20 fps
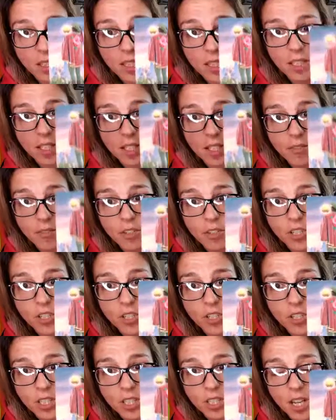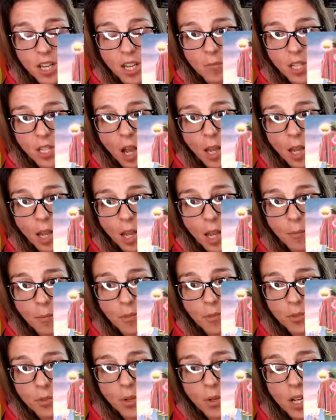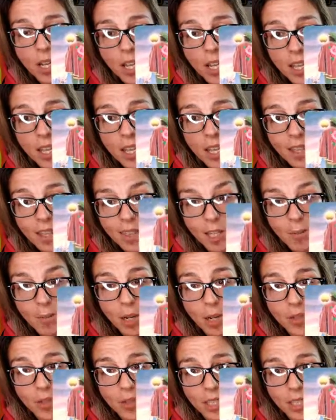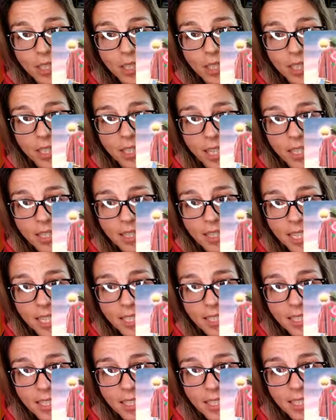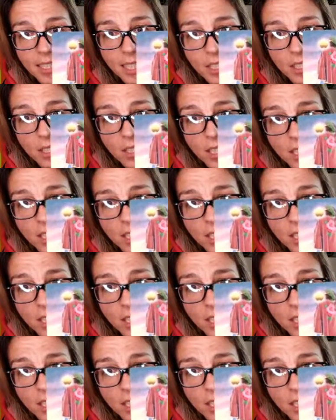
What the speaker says: give yourself some time to think about this and assess it. Because look at